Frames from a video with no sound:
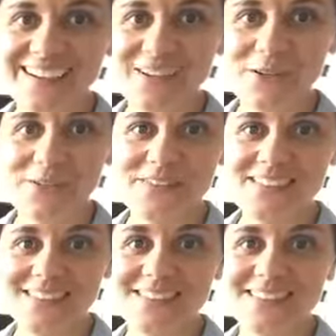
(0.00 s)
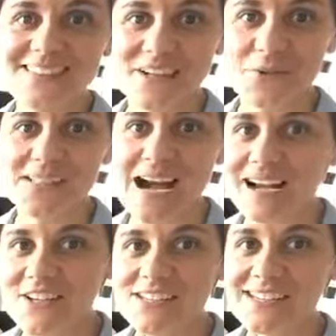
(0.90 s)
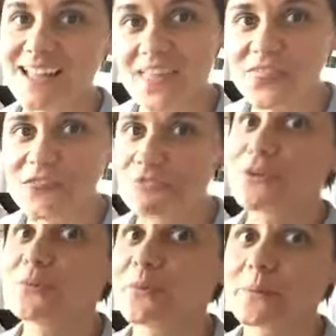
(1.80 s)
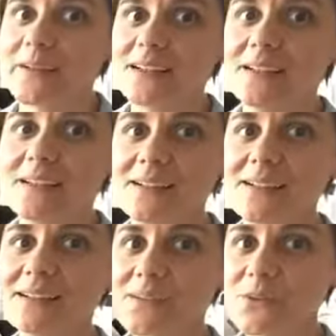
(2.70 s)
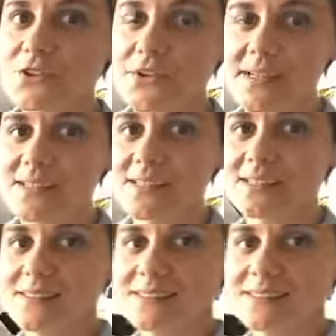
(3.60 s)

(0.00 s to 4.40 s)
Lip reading: All of a sudden, the sun was actually in the room with me. That was crazy.